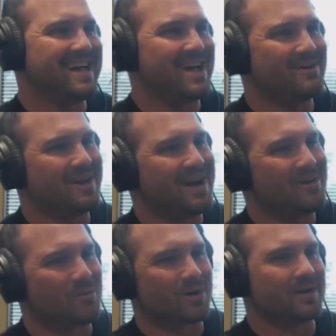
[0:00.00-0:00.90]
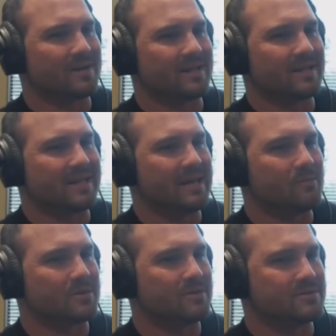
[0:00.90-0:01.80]
And we're going to
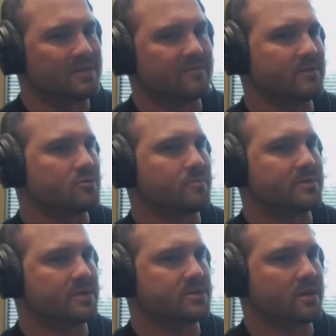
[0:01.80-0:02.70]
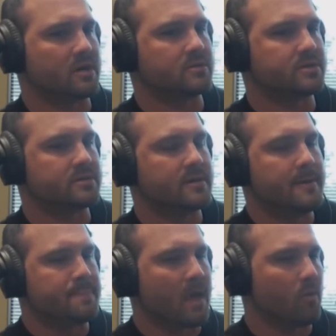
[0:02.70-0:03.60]
get with those individual position coaches,
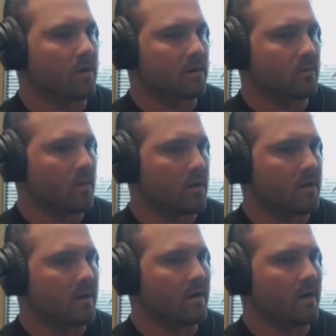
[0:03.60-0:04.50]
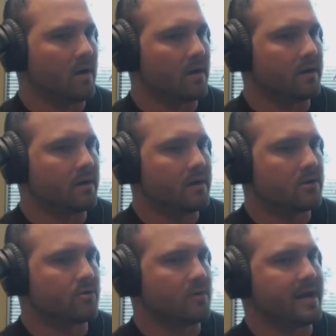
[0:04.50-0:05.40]
and we're going to work on
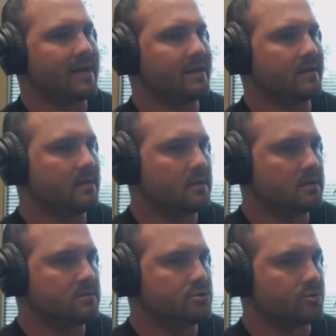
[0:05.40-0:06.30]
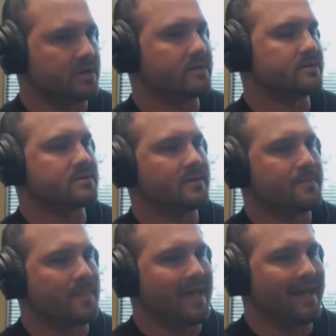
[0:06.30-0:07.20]
creating drills
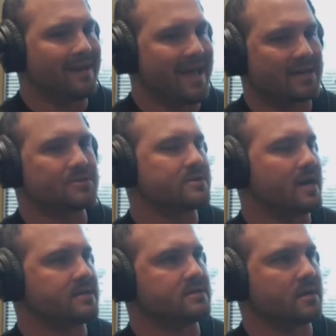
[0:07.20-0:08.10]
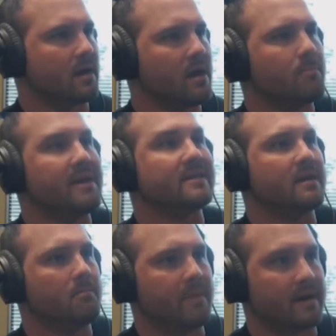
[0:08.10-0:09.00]
and exercises that are going to help make
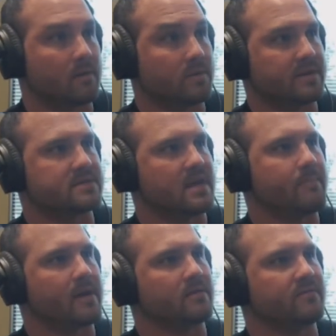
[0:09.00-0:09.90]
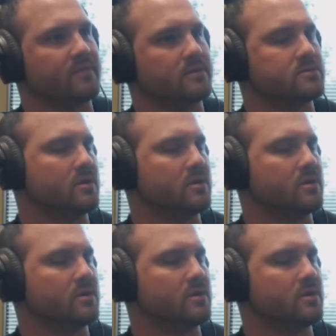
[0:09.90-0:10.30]
them better when they step out on the field.